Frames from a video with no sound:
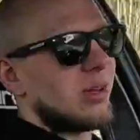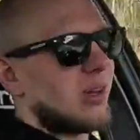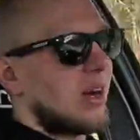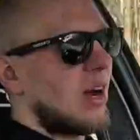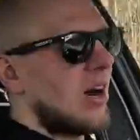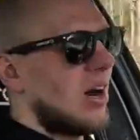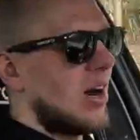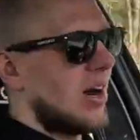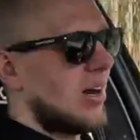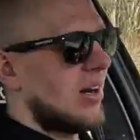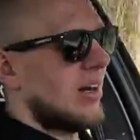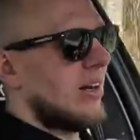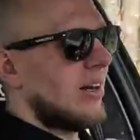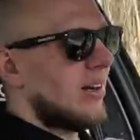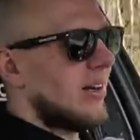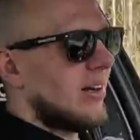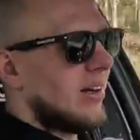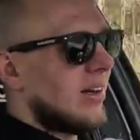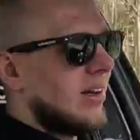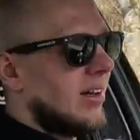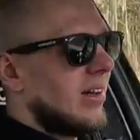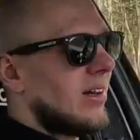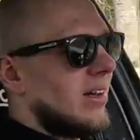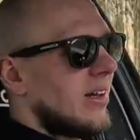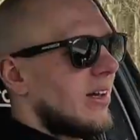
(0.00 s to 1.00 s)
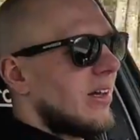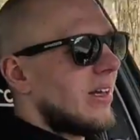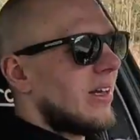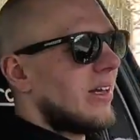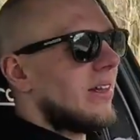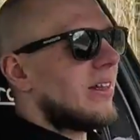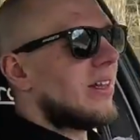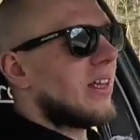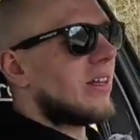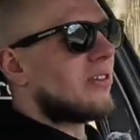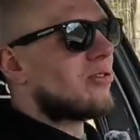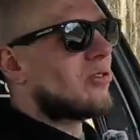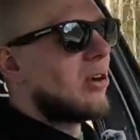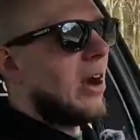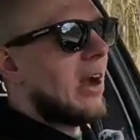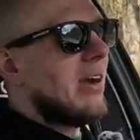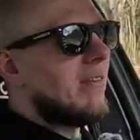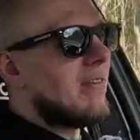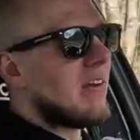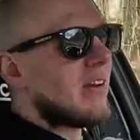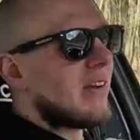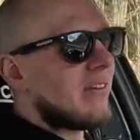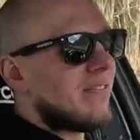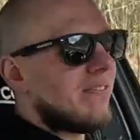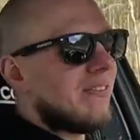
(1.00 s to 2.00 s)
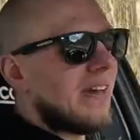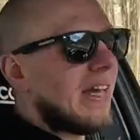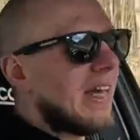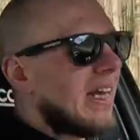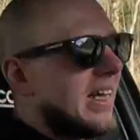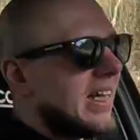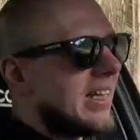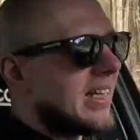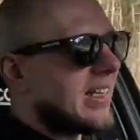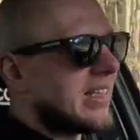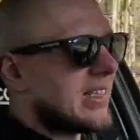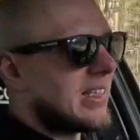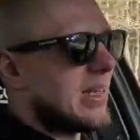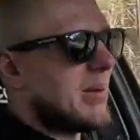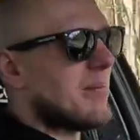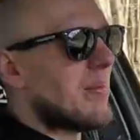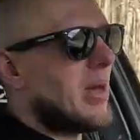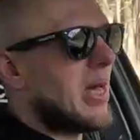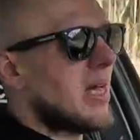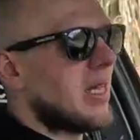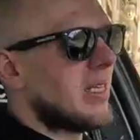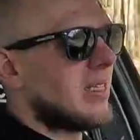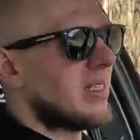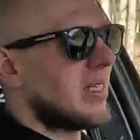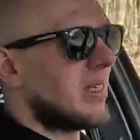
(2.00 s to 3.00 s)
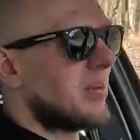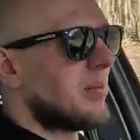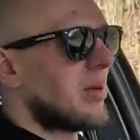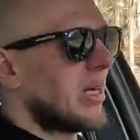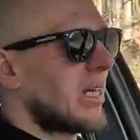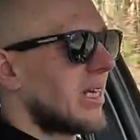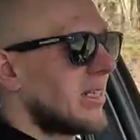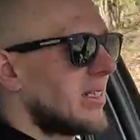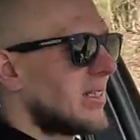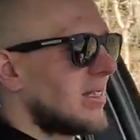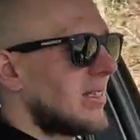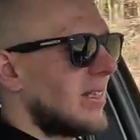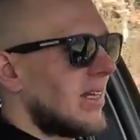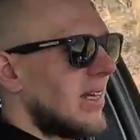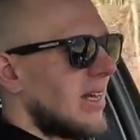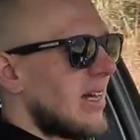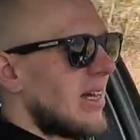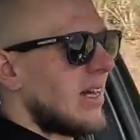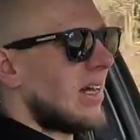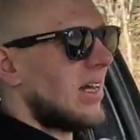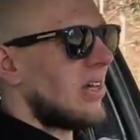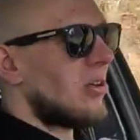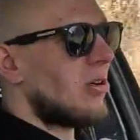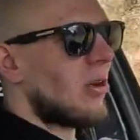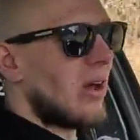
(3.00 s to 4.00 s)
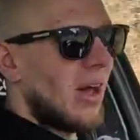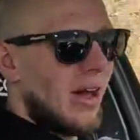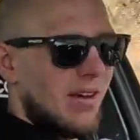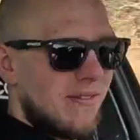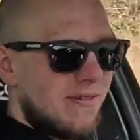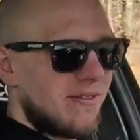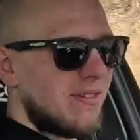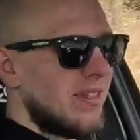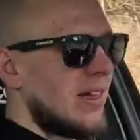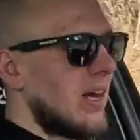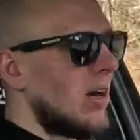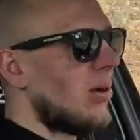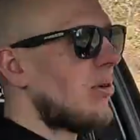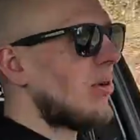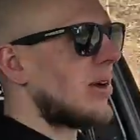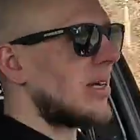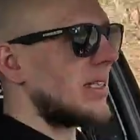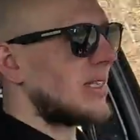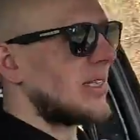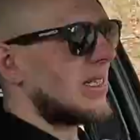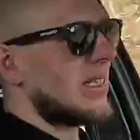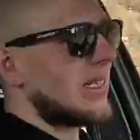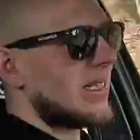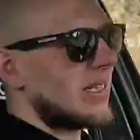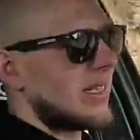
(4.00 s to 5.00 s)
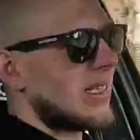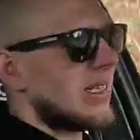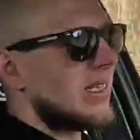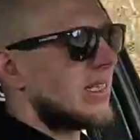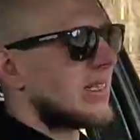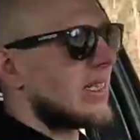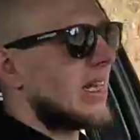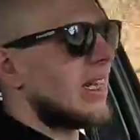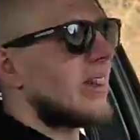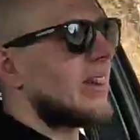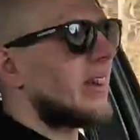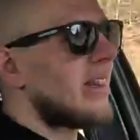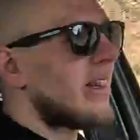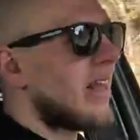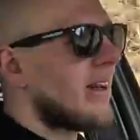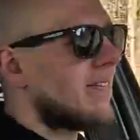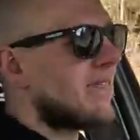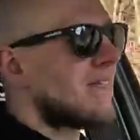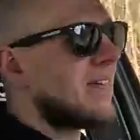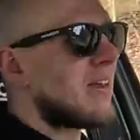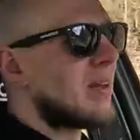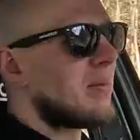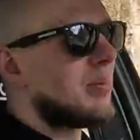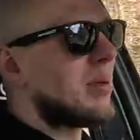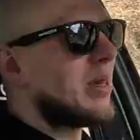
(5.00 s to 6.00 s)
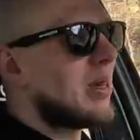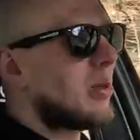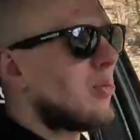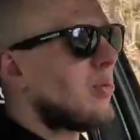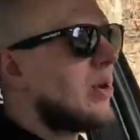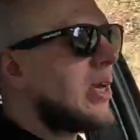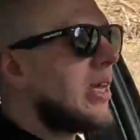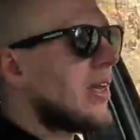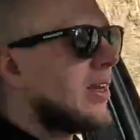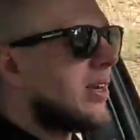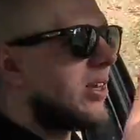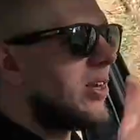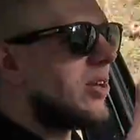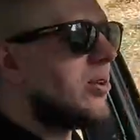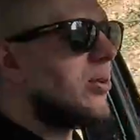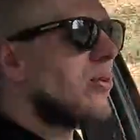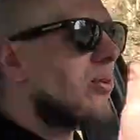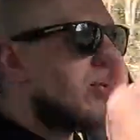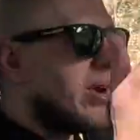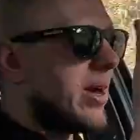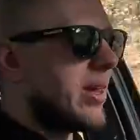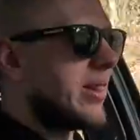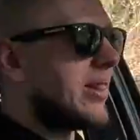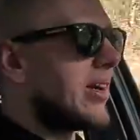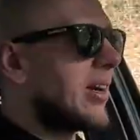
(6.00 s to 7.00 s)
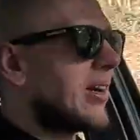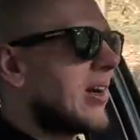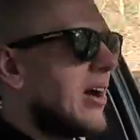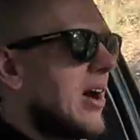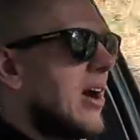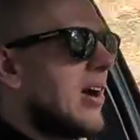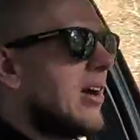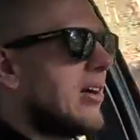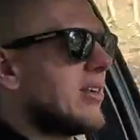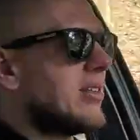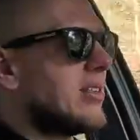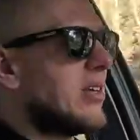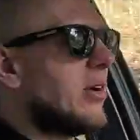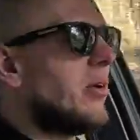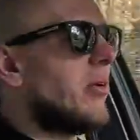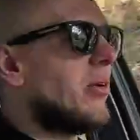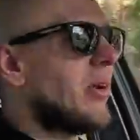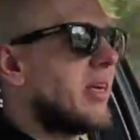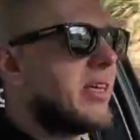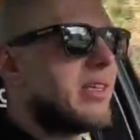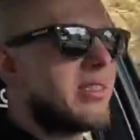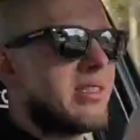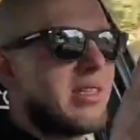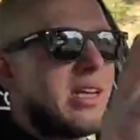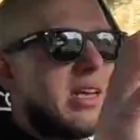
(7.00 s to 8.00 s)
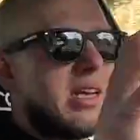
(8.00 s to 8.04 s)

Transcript: car, the driving feeling is amazing, because you have no assistance and nothing between you and the car, so it's